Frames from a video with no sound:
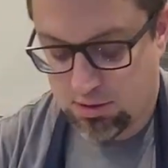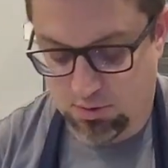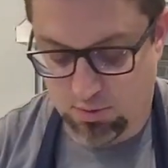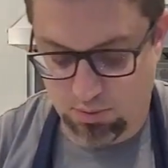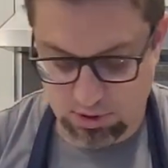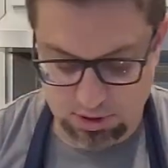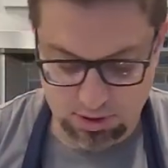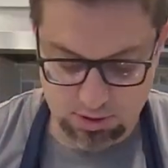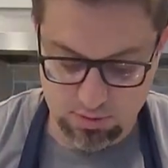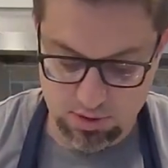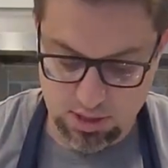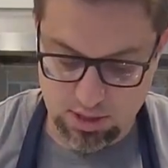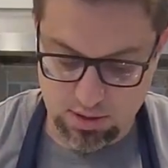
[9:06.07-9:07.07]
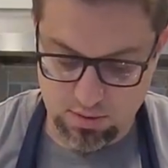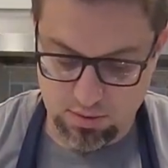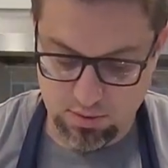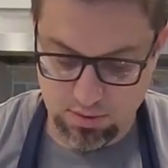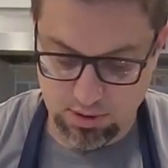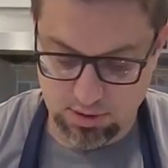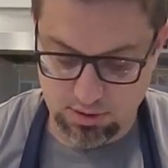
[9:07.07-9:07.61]
So what we're gonna do now
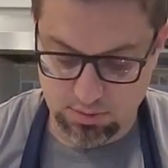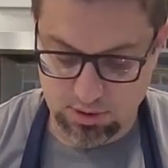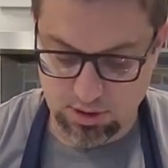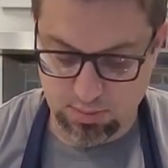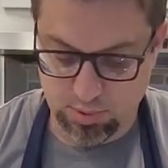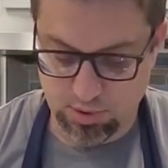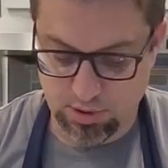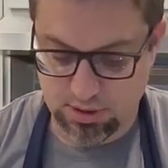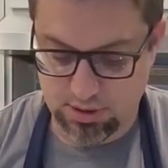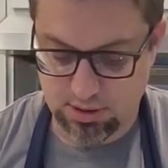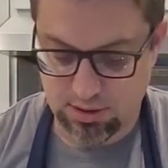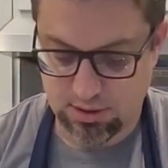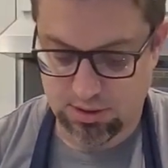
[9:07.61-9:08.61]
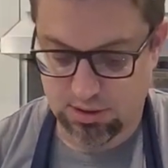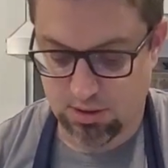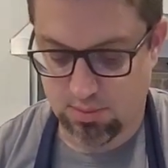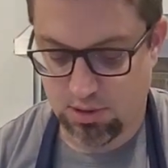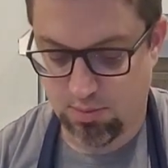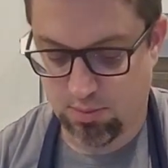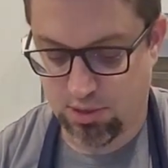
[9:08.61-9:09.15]
is we're gonna put
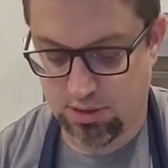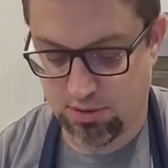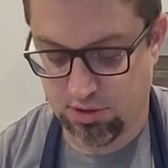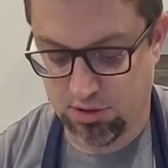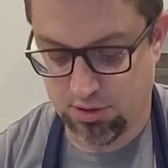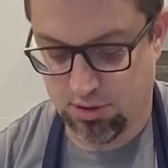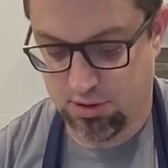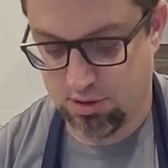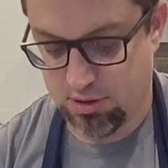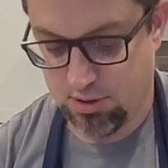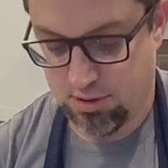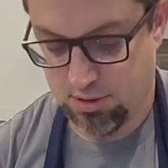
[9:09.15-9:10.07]
some brown sugar,